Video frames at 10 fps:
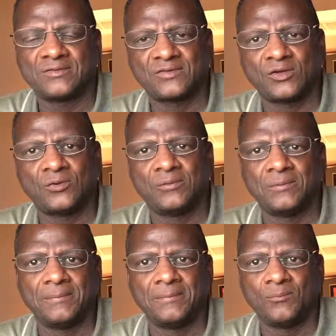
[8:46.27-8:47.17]
So
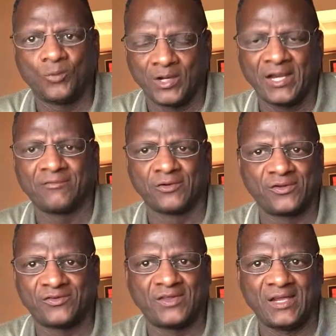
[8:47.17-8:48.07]
whatever
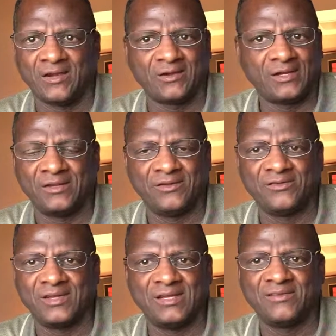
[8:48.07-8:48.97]
is there, it
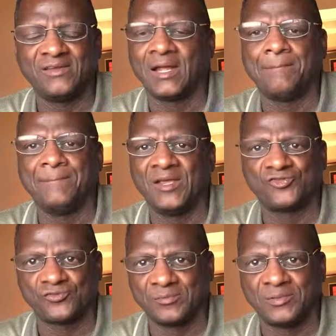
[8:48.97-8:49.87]
is not
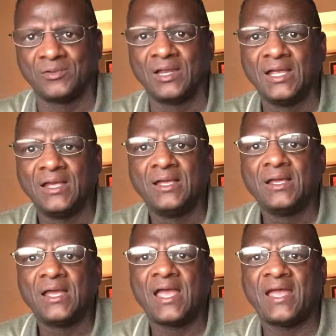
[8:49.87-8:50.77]
measurable
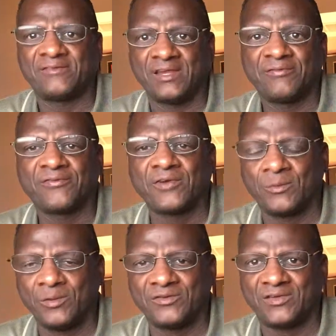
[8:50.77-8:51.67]
as a
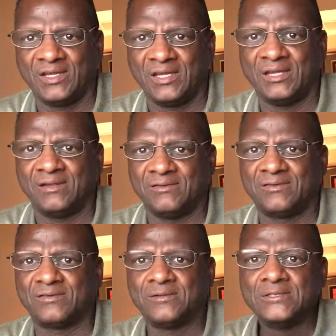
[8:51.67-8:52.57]
frequency
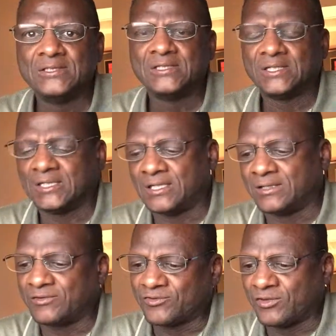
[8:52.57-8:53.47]
is.
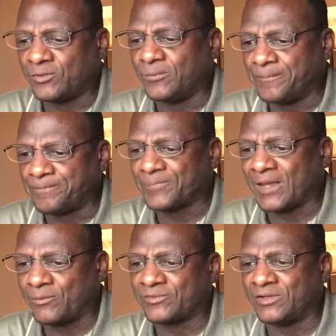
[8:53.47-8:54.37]
So
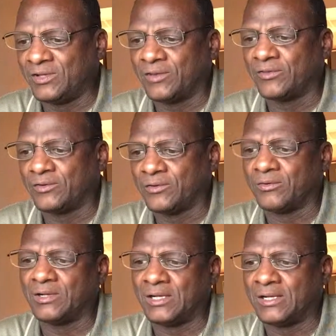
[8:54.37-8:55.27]
that was
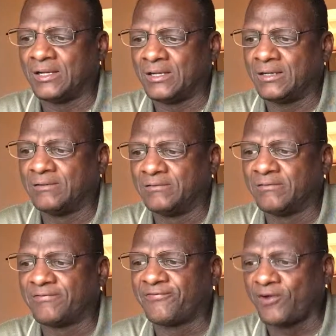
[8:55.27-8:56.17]
another
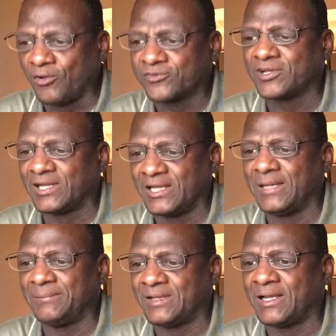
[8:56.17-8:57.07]
false
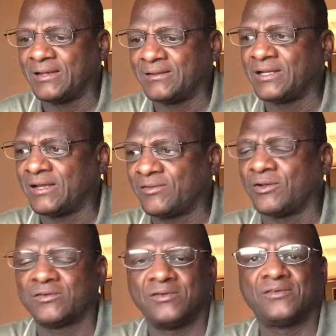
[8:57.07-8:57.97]
claim that I
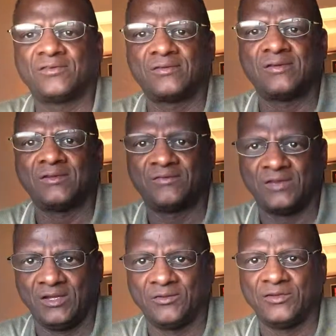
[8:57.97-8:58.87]
thought this
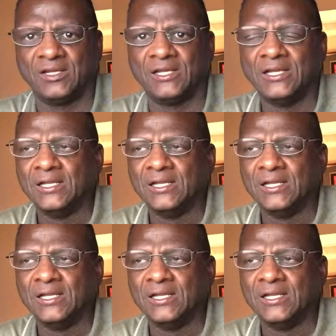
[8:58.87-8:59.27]
video did.